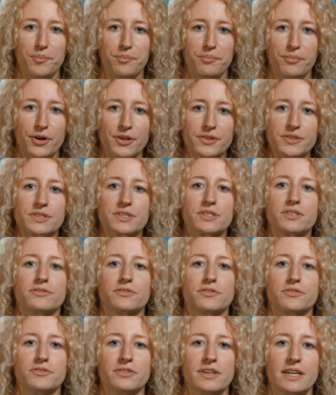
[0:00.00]
positive
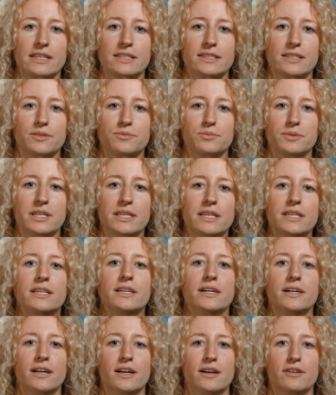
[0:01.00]
effect that we
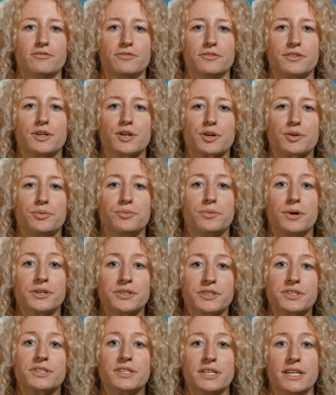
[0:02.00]
here have a
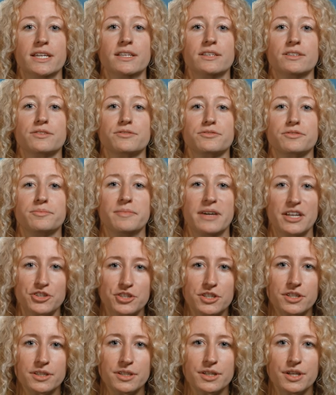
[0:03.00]
quantitative
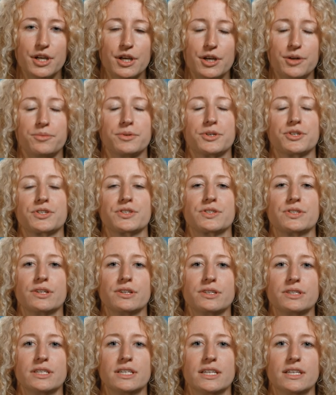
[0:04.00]
measure, which is
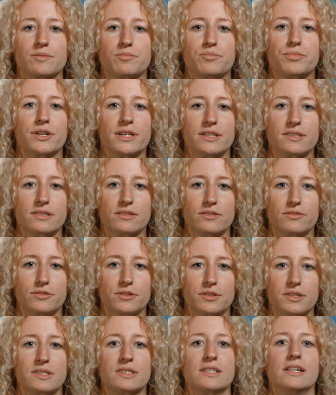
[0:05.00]
not yet present for
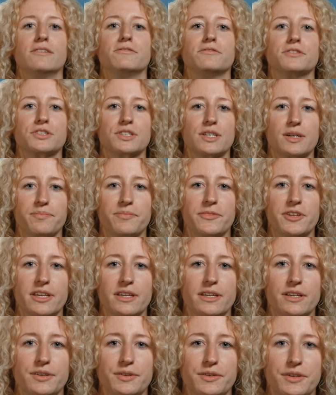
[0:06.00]
the selfish
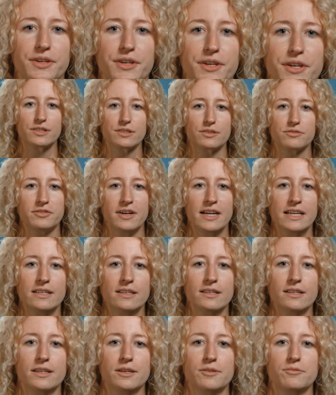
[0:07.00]
uptake. So
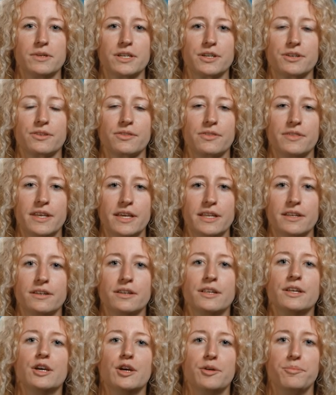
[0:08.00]
finally, we could
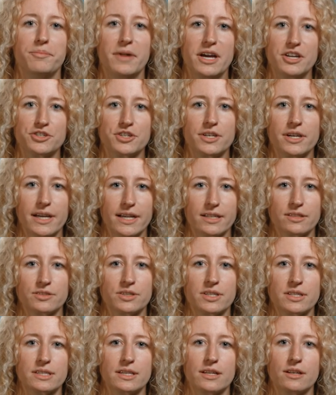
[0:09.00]
then measure
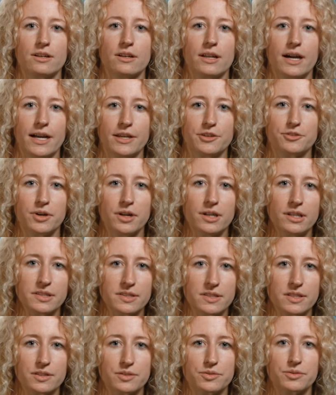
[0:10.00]
extracellular
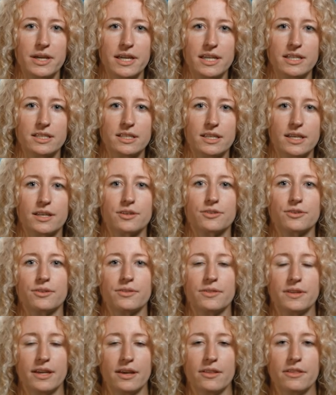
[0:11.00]
hydrolysis rate and on
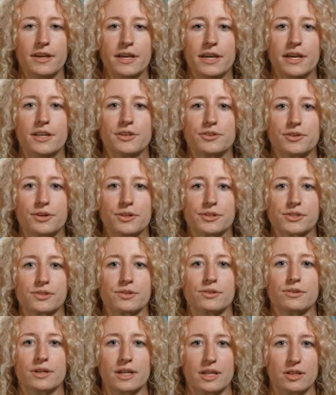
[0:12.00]
the other hand also
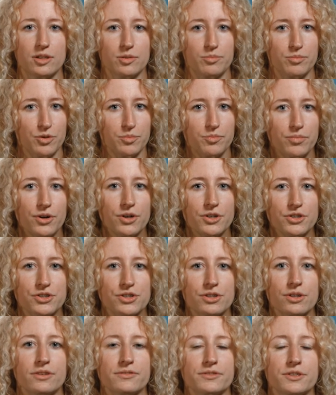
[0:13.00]
look at the
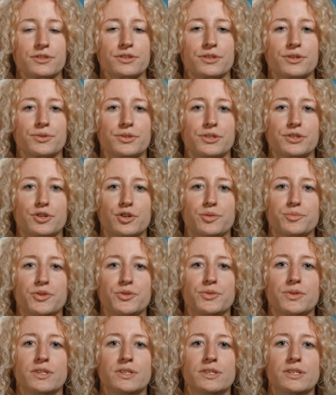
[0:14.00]
proportion of the total
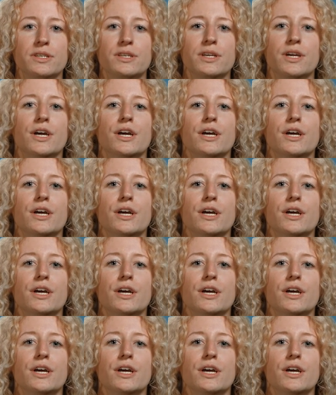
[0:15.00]
community